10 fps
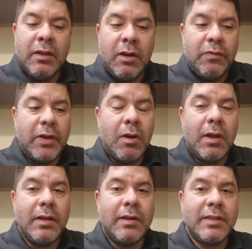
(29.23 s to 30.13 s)
you know, if you go
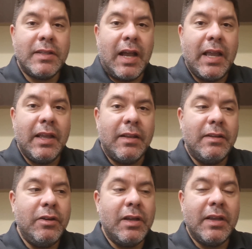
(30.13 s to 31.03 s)
on their site,
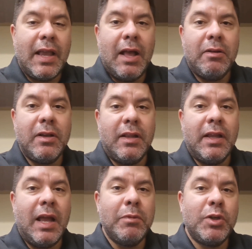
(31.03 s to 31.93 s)
you can
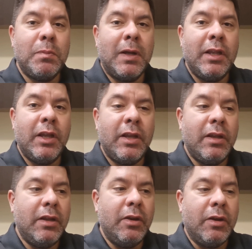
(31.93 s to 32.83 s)
calculate how much
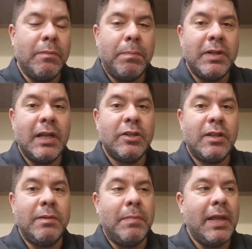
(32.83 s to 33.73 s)
money you could
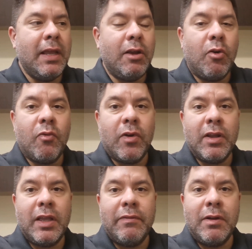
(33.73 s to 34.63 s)
potentially make over
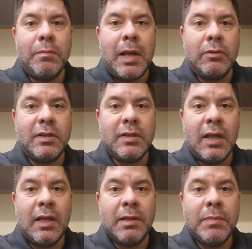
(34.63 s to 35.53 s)
a given amount of
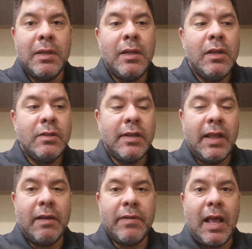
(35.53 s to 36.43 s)
time. So
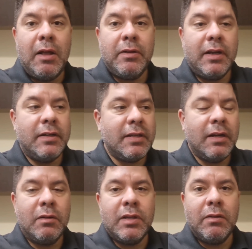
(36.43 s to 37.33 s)
they have calculators
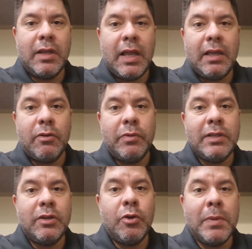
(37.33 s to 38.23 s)
and they'll tell you, hey, the
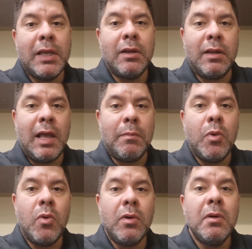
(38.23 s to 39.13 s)
reason you're making a lot
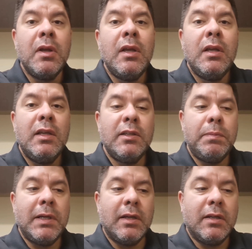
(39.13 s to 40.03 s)
more is
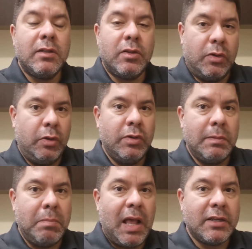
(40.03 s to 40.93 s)
because
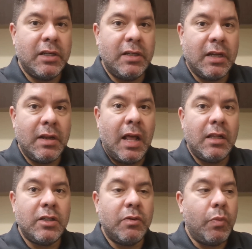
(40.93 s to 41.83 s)
using blockchain
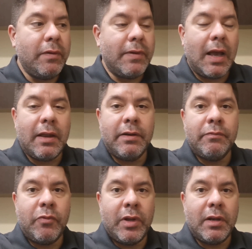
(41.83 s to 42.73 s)
technology, we've
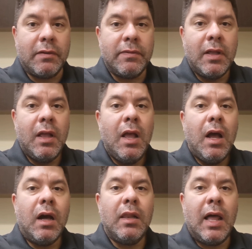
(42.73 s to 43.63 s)
gotten rid of
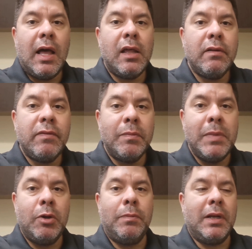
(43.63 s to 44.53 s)
a lot of the
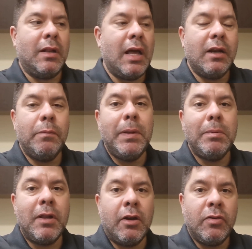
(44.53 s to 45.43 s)
middlemen, a lot of the
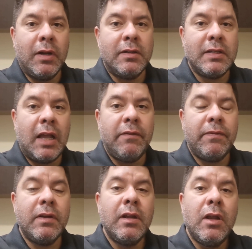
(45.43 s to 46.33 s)
people that are trying to
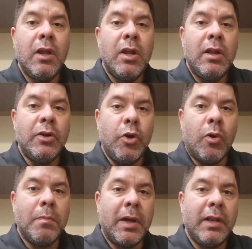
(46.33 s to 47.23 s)
siphon
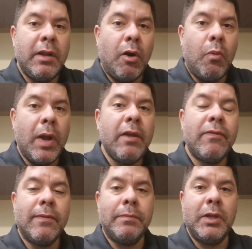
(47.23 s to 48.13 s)
your money away
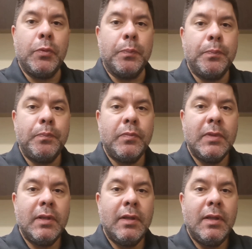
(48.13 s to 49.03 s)
from you.
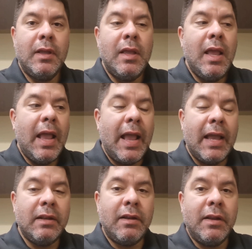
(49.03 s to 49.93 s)

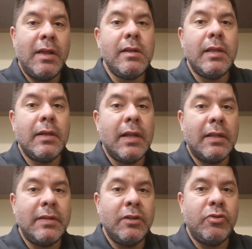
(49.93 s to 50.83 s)
And another thing
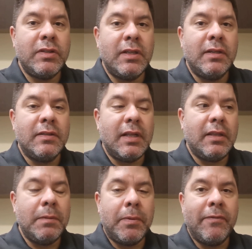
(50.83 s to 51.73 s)
that's interesting is
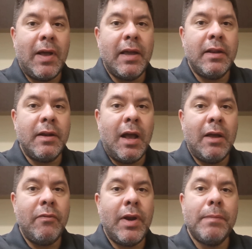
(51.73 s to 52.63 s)
that they provide an
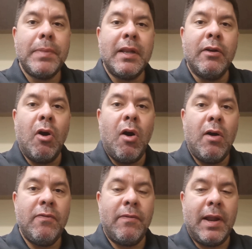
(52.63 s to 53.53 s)
on ramp and an
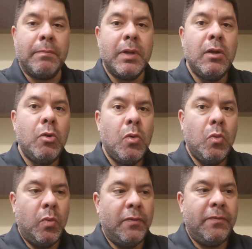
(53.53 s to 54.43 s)
off ramp
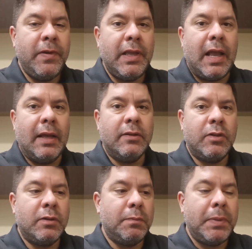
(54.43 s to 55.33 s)
with fiat.
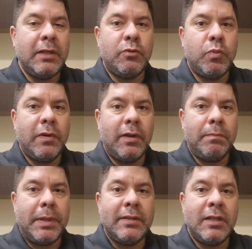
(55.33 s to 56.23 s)
So it's based with
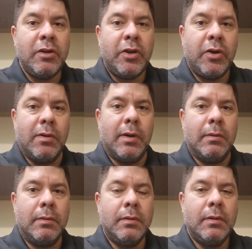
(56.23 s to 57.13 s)
based in the euro.